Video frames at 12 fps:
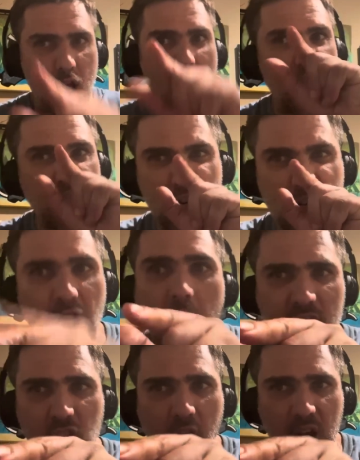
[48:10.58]
you're
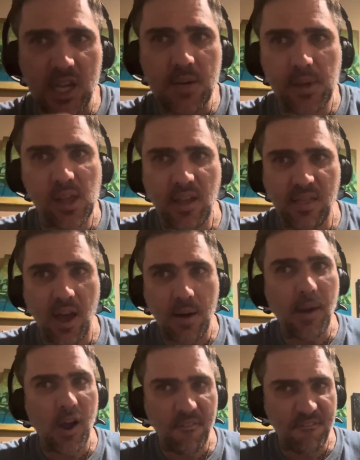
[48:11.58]
not talking to me like that in
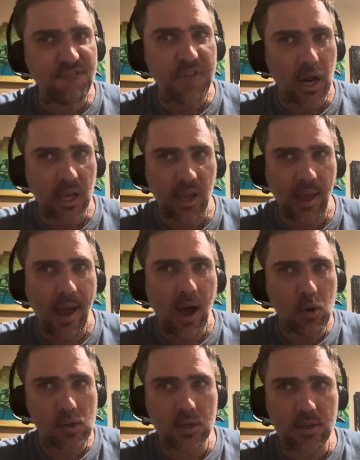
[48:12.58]
my own fucking
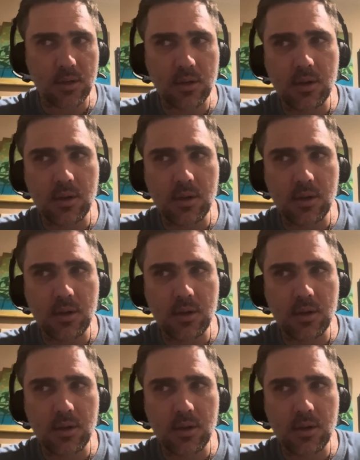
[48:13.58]
house